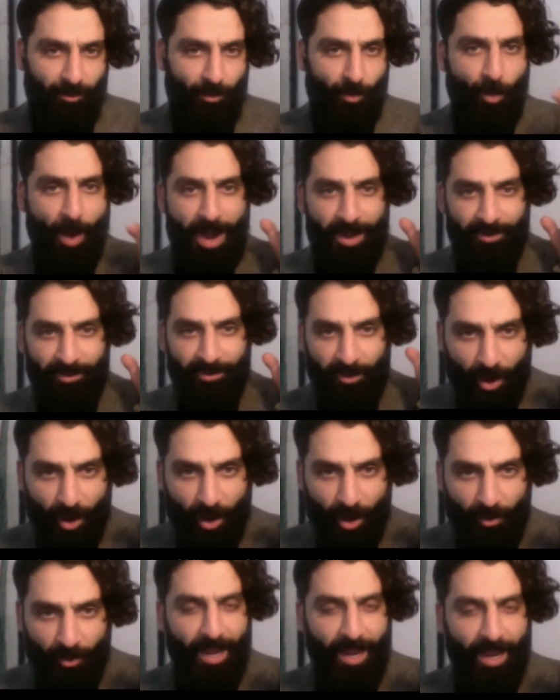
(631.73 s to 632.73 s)
Where is it
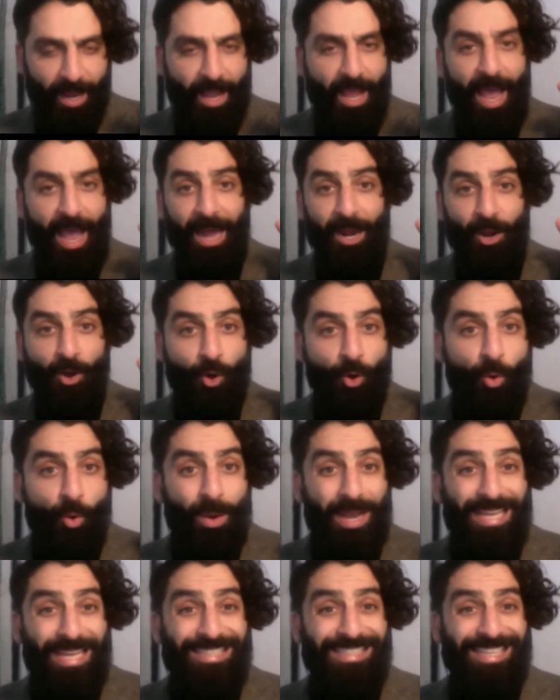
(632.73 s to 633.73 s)
going and
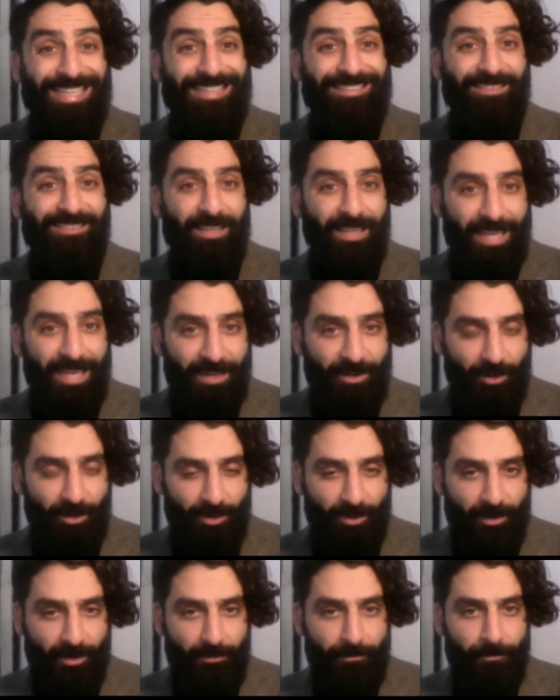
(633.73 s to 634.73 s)
who is its leader?